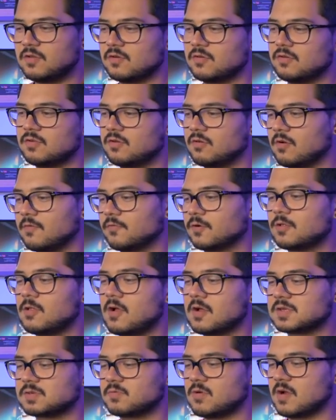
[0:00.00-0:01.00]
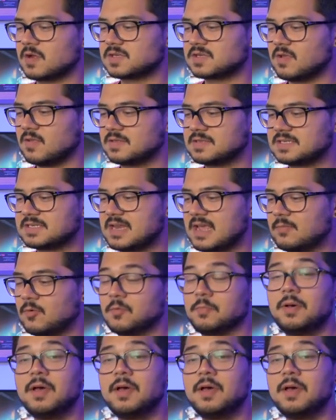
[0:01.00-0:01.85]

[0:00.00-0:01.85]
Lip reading: your overclock's rock solid stable.